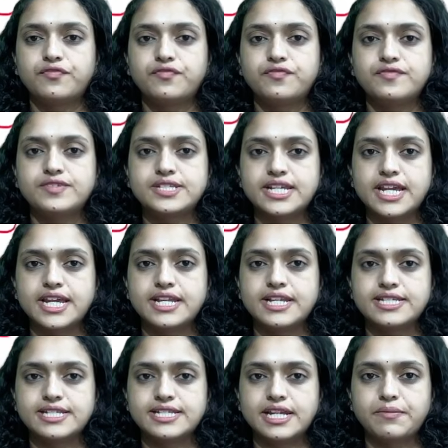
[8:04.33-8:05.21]
stainless
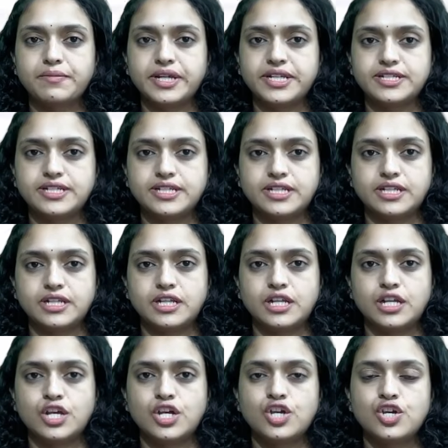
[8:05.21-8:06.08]
steel material.
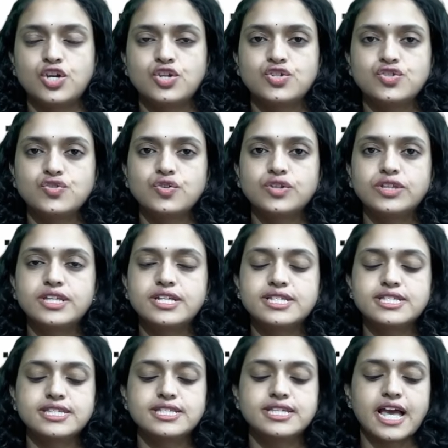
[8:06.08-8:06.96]
So
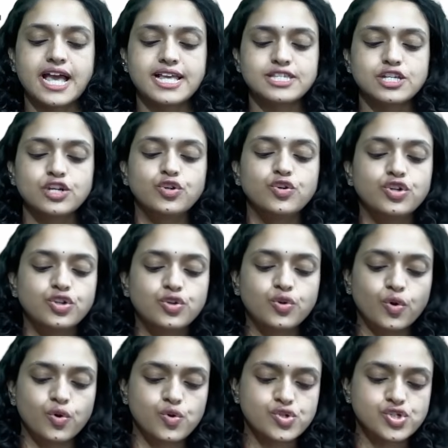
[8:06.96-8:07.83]
this has a good
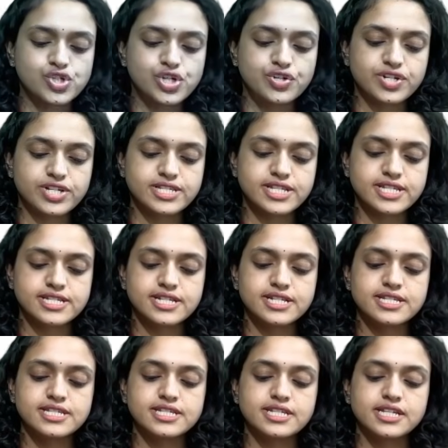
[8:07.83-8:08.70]
corrosion
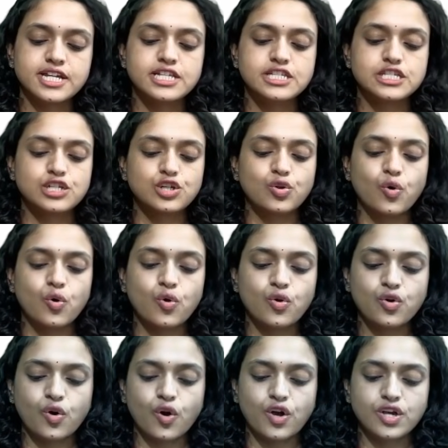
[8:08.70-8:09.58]
resistance. It's low
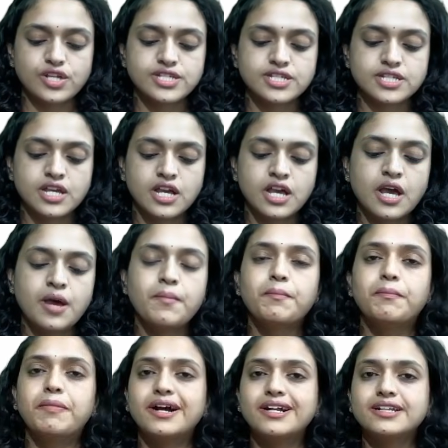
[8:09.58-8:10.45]
cost,
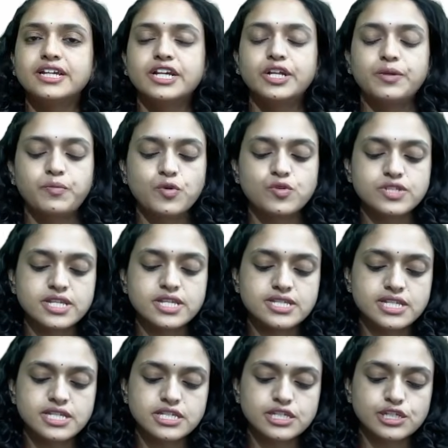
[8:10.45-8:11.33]
but it
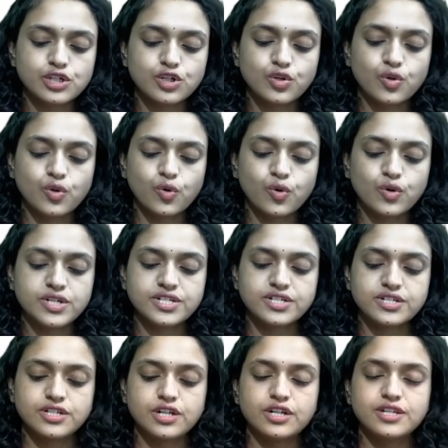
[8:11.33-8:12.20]
possesses low
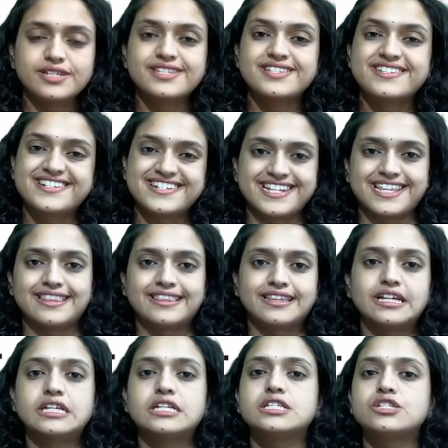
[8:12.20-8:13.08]
strength.
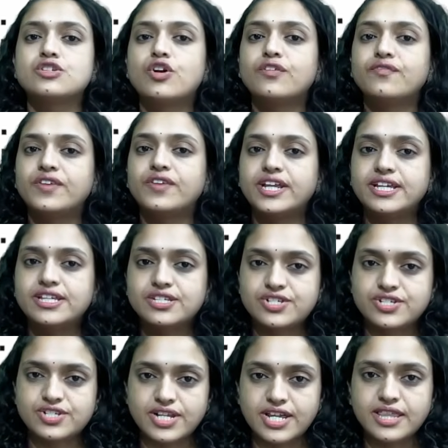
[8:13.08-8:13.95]
It is not very
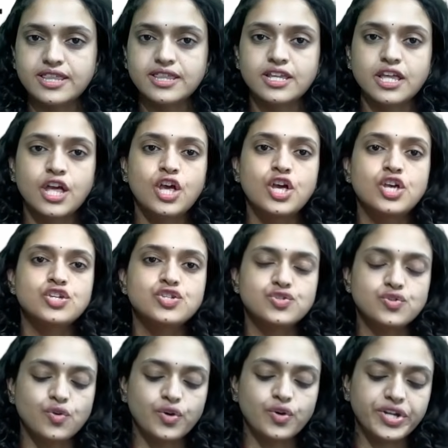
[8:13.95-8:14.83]
strength.
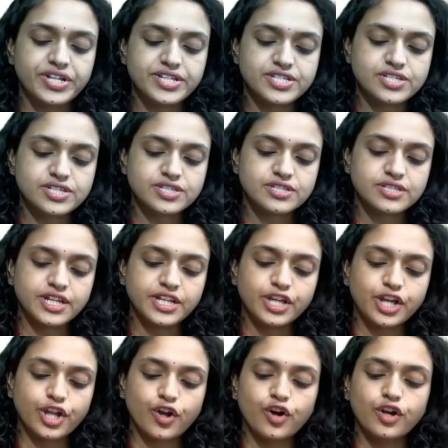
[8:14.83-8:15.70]
So it
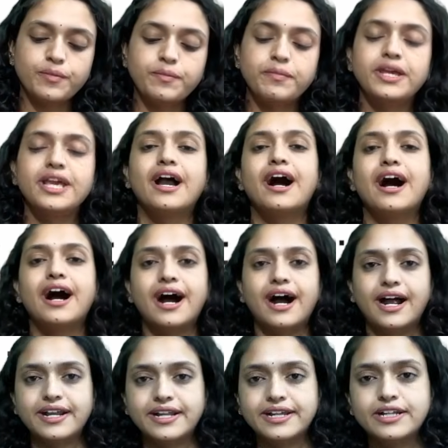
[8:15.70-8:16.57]
cannot be
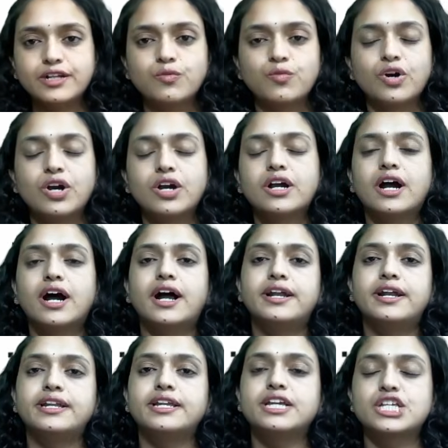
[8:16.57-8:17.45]
hardened. Work
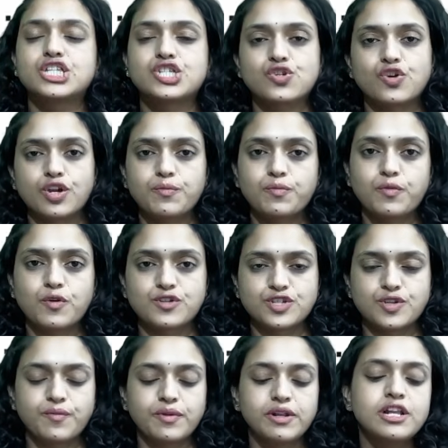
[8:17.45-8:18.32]
hardening is not
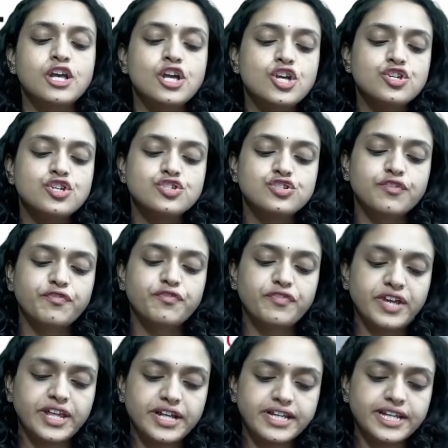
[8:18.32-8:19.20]
possible. So
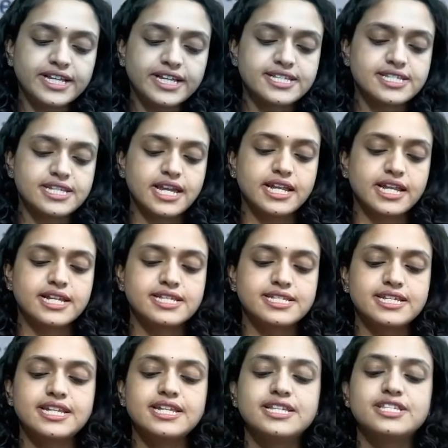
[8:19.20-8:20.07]
ferritic stainless
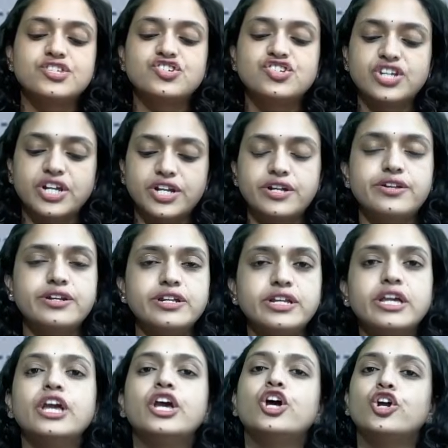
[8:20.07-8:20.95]
steel is generally
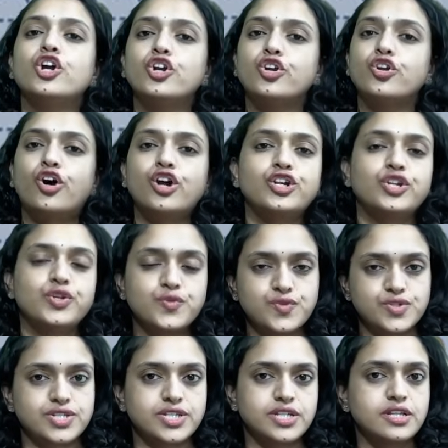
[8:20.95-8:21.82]
not
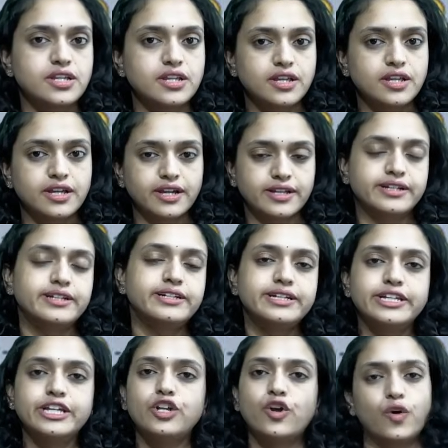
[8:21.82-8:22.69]
used
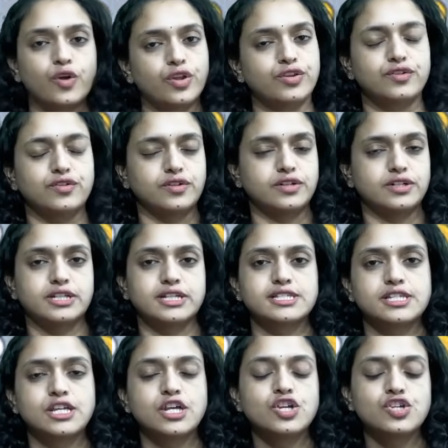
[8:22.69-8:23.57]
currently in orthodontics.
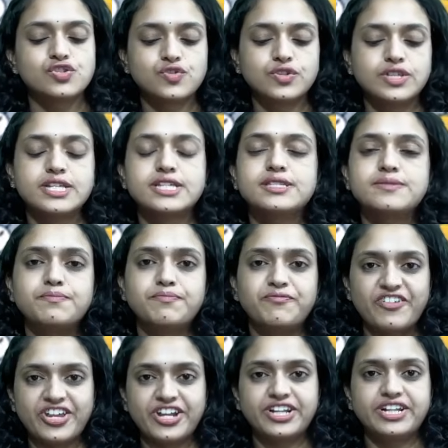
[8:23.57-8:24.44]
So this
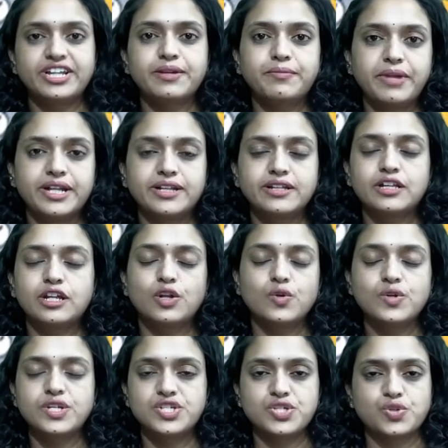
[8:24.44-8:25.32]
ferritic metal alone
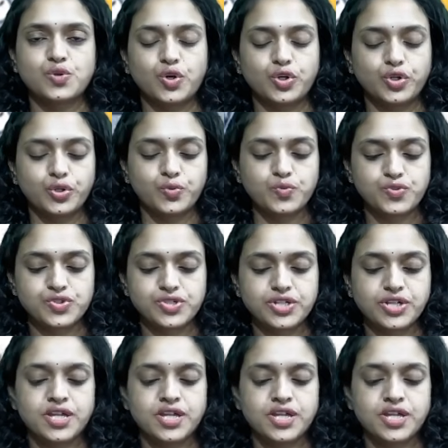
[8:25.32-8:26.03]
is not used.